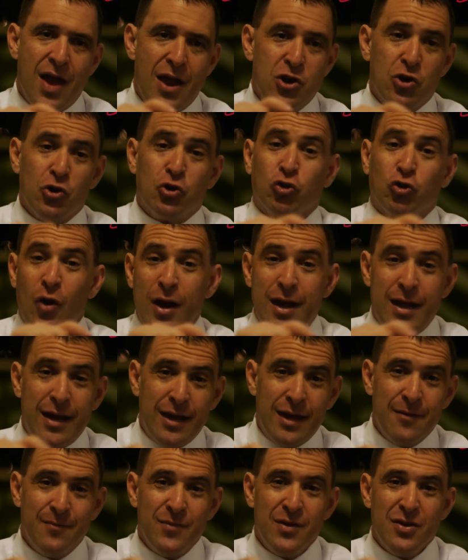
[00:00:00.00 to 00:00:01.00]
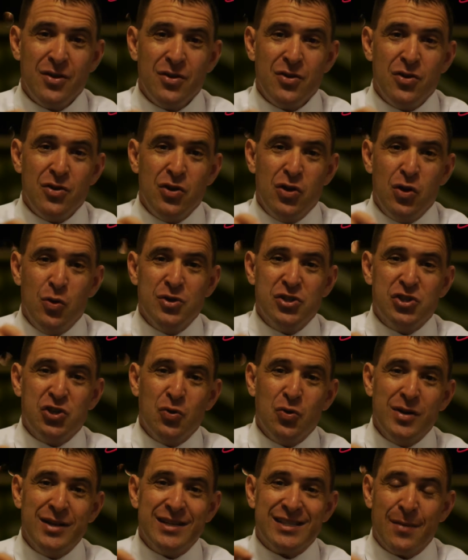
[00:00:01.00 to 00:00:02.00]
that you're training who
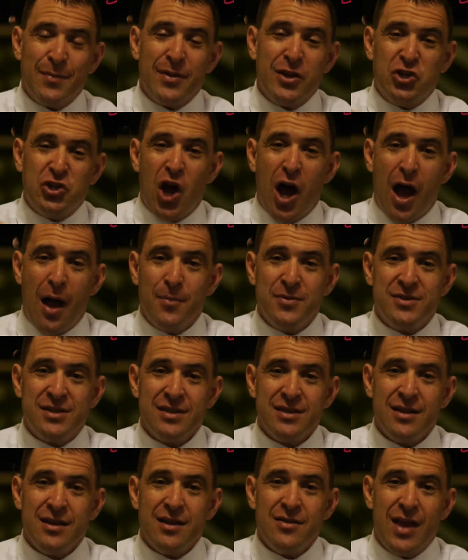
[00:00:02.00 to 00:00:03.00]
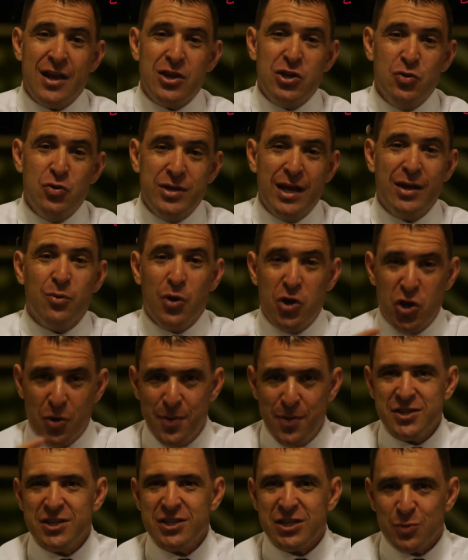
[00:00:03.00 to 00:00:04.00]
is doing some of the jobs that you did
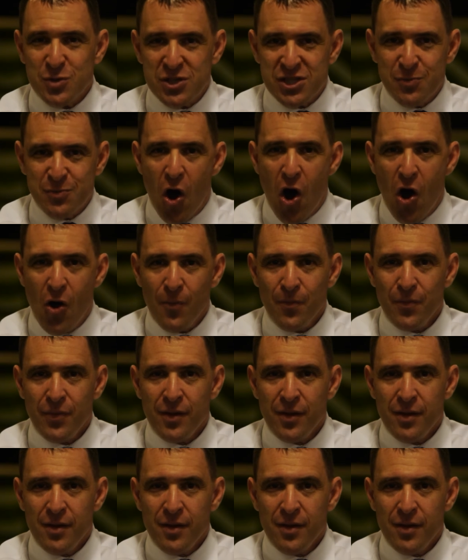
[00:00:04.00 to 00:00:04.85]
when your business was small.